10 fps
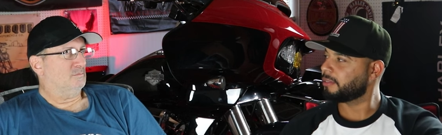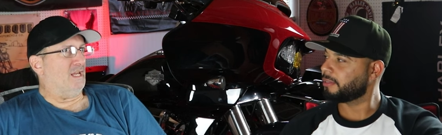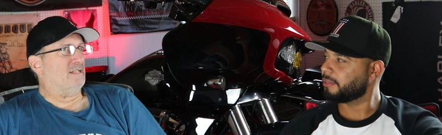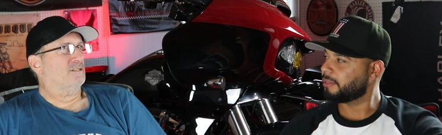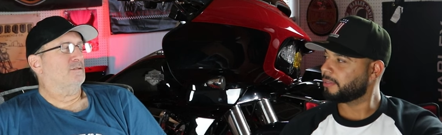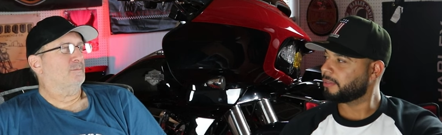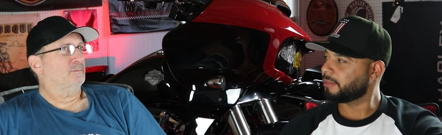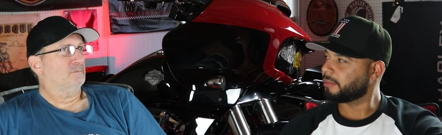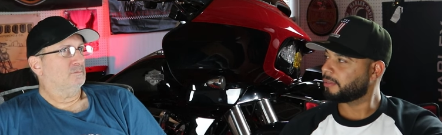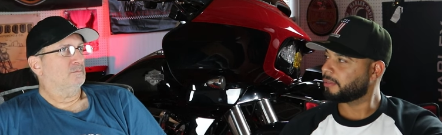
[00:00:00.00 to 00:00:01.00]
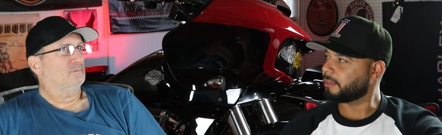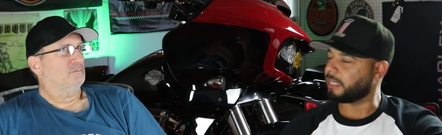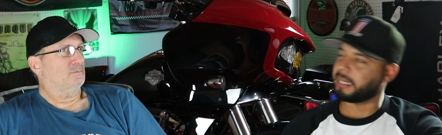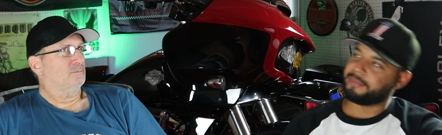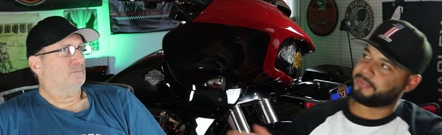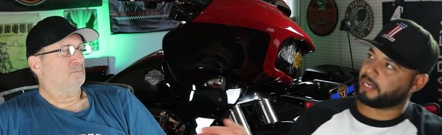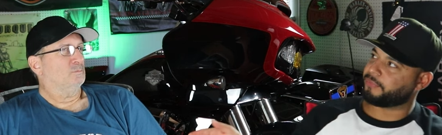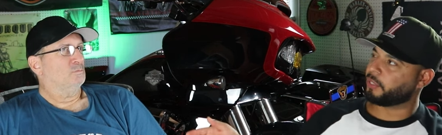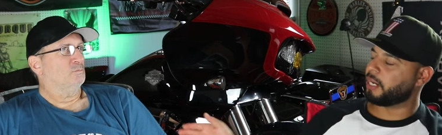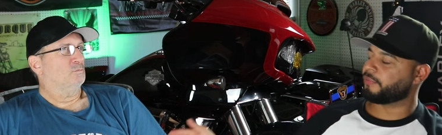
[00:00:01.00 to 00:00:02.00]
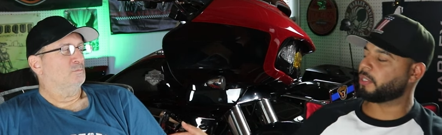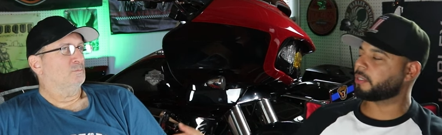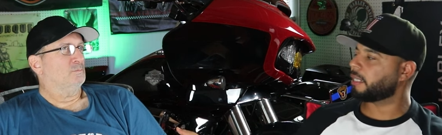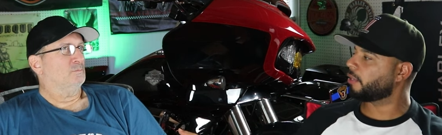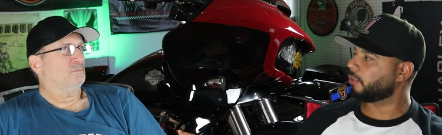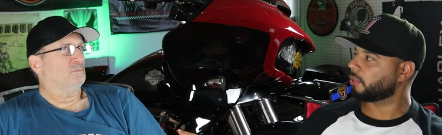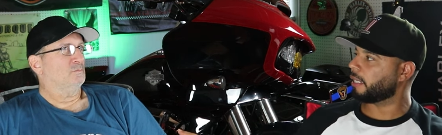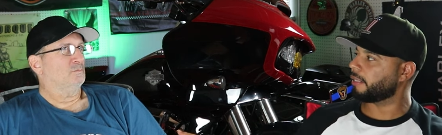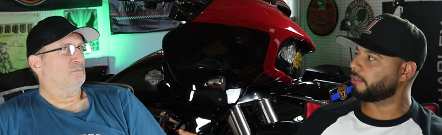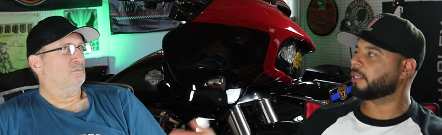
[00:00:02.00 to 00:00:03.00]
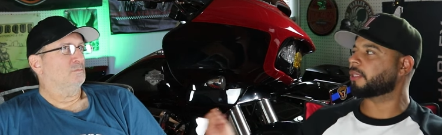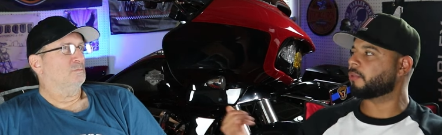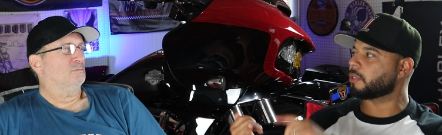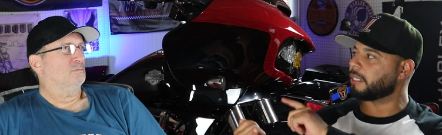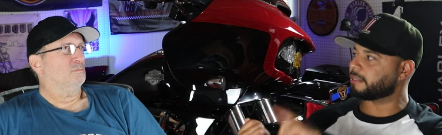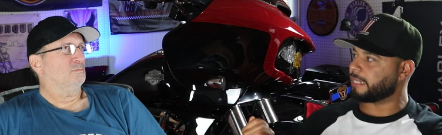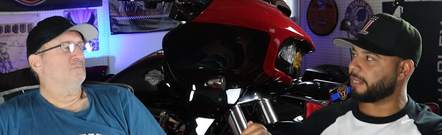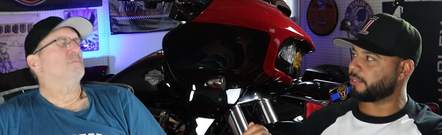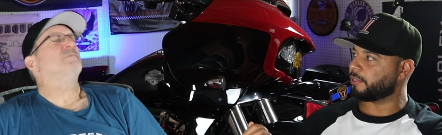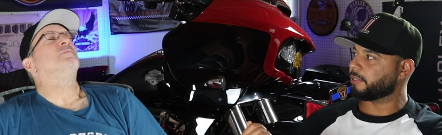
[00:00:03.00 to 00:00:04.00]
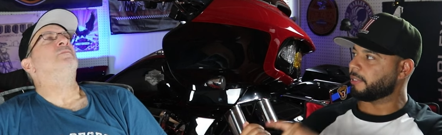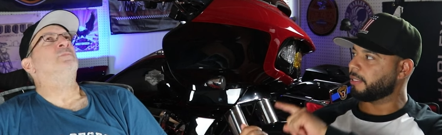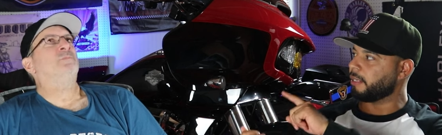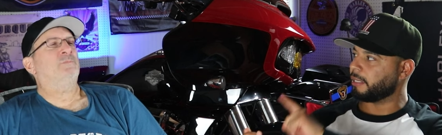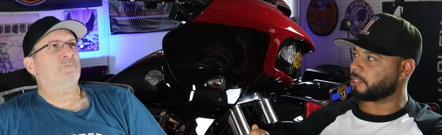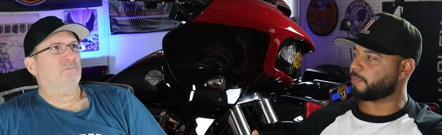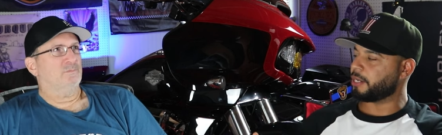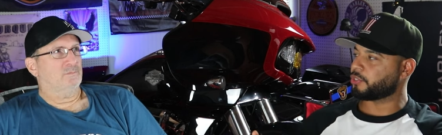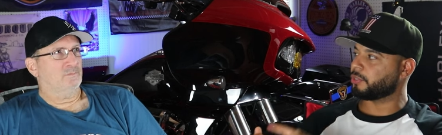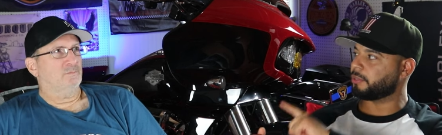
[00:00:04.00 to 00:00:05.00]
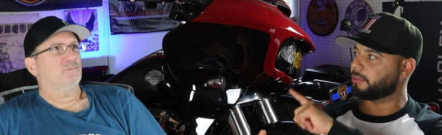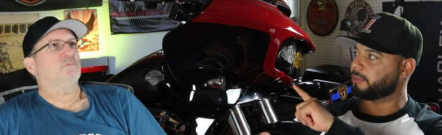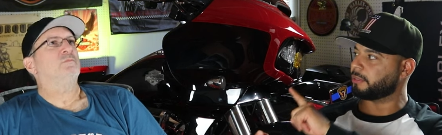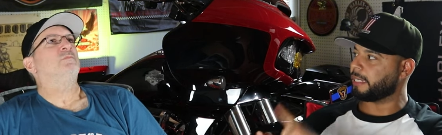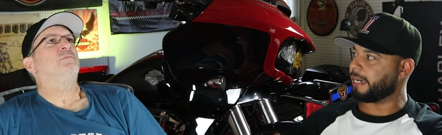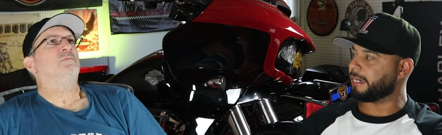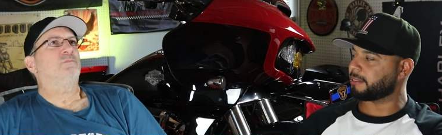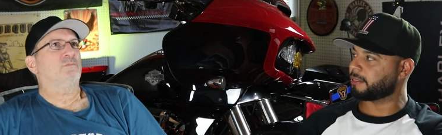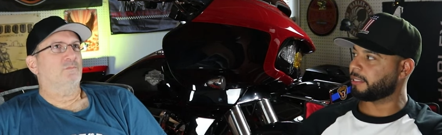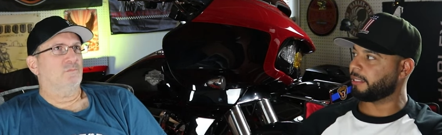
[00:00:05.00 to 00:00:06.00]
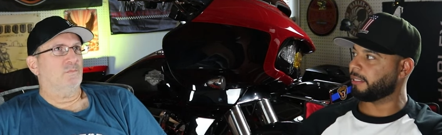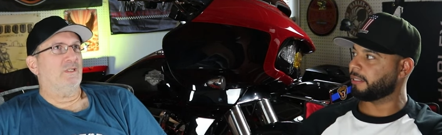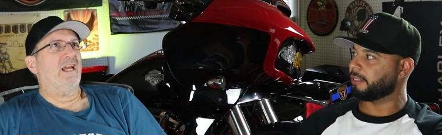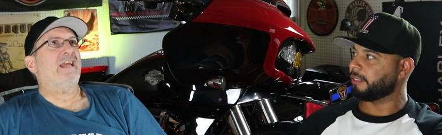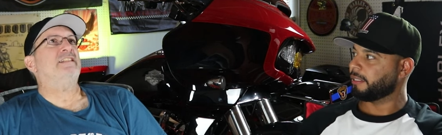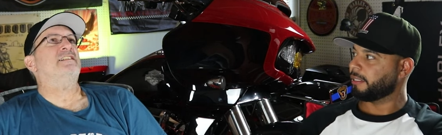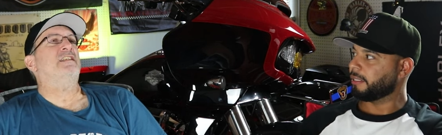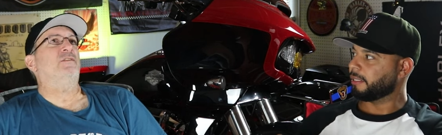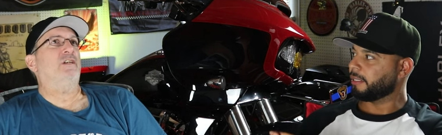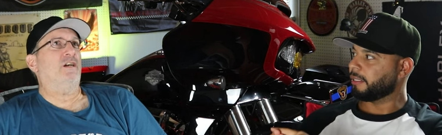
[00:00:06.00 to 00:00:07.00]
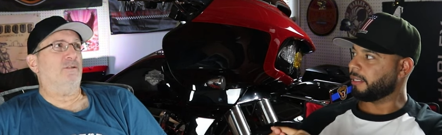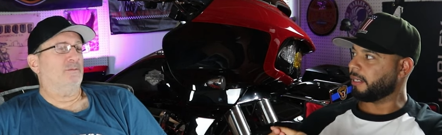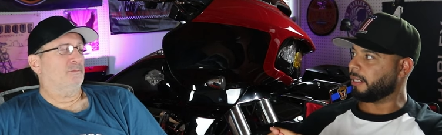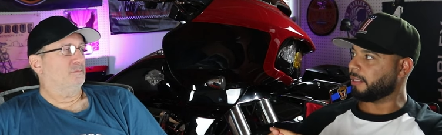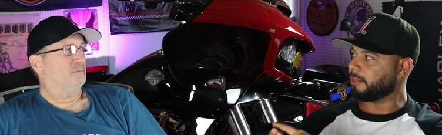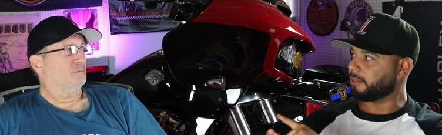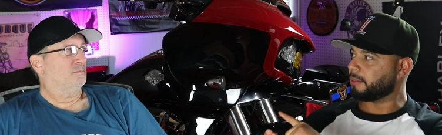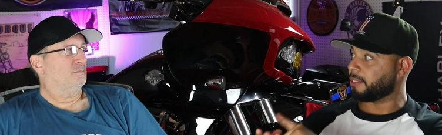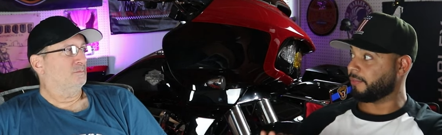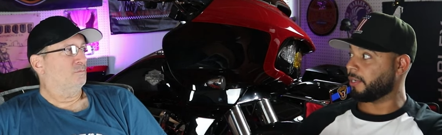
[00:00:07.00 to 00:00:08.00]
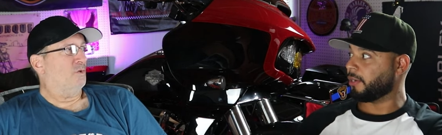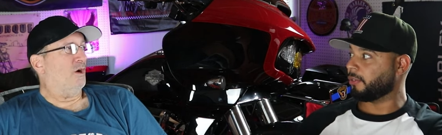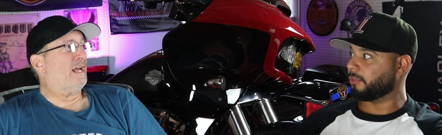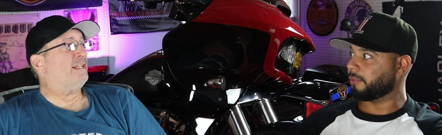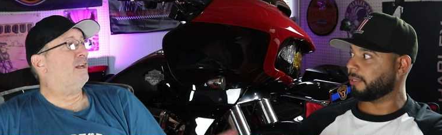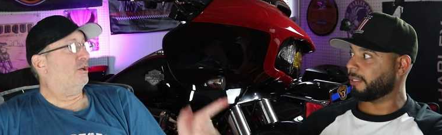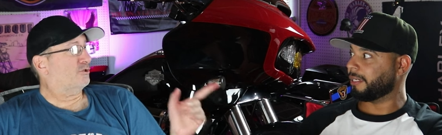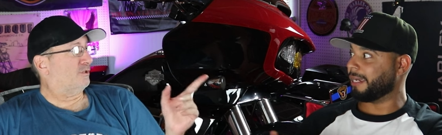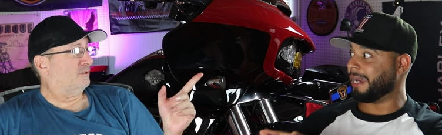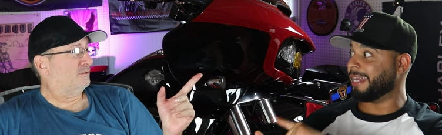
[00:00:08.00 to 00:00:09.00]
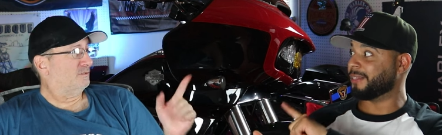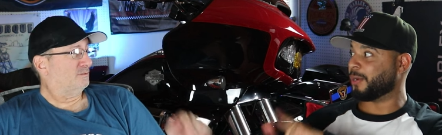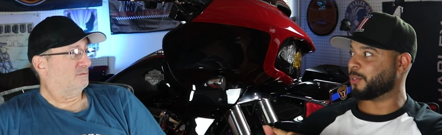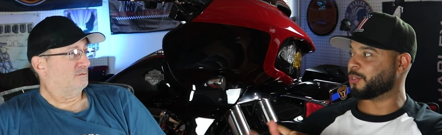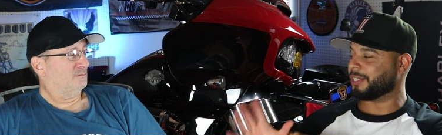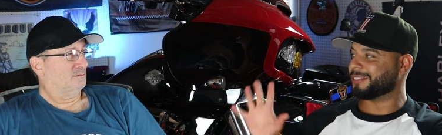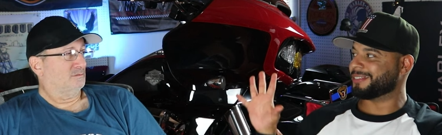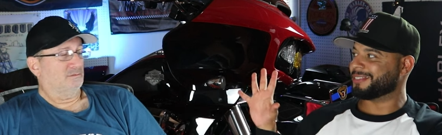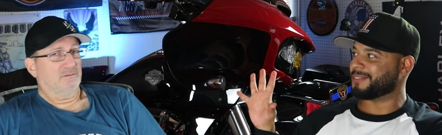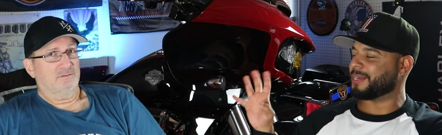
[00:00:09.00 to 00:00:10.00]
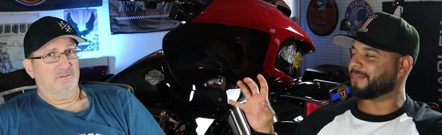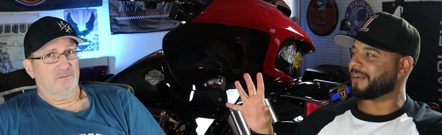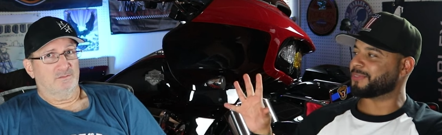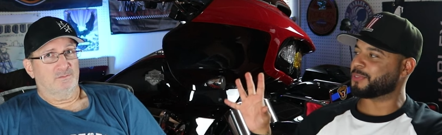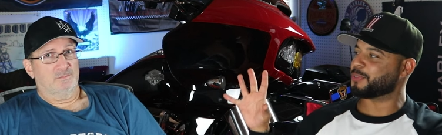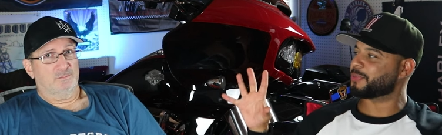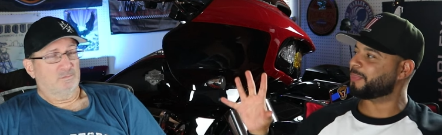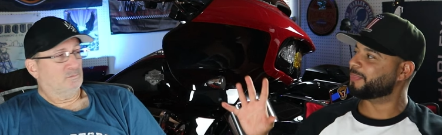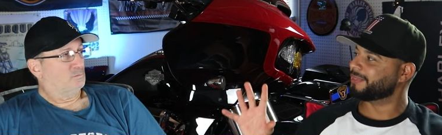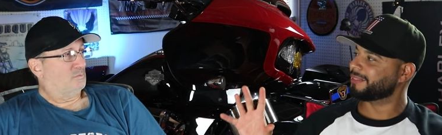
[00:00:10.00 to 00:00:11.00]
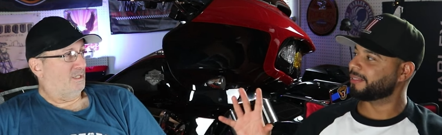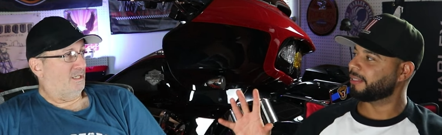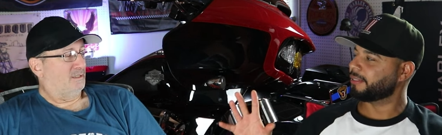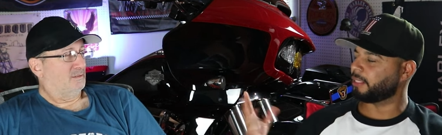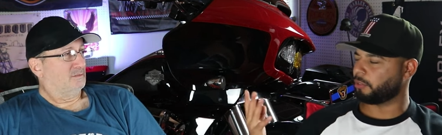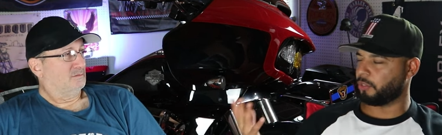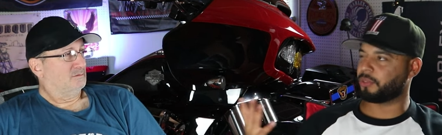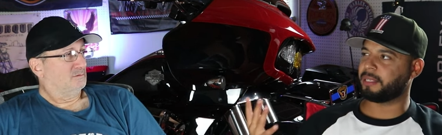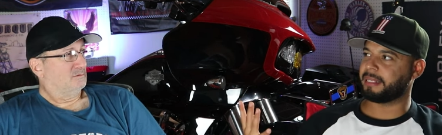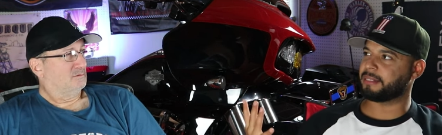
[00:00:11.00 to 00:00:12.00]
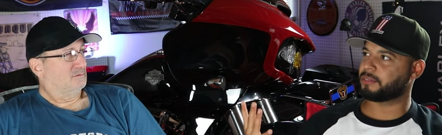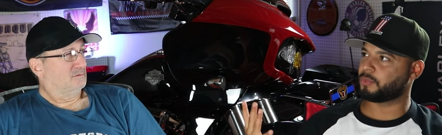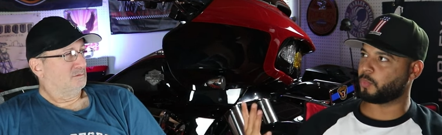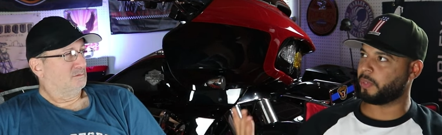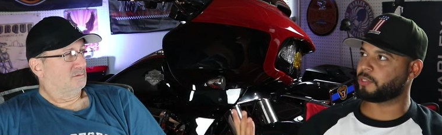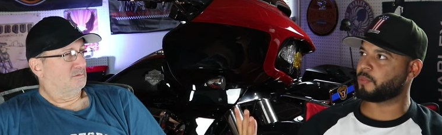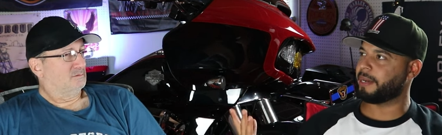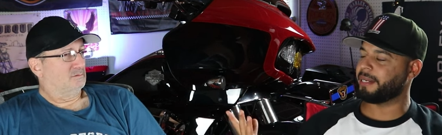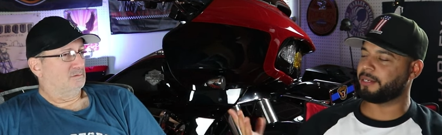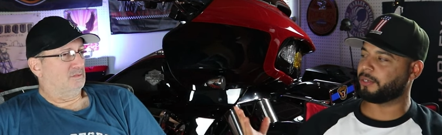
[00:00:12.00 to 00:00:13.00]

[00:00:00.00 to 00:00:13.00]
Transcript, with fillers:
Speaker 1: Yes. Like if, if you're if you're looking at a road glide, you got the road glide standard, mm-hmm. you got mm-hmm. the special, the ST, and the CVO, CVO, and the ultra, and the ultra. So you got five to choose from. Yeah. Do, do you think that's way too many